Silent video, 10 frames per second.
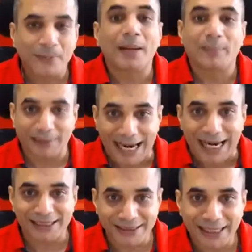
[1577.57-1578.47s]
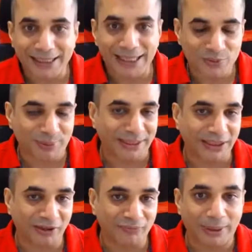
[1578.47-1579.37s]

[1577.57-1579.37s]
What handstand has been tough.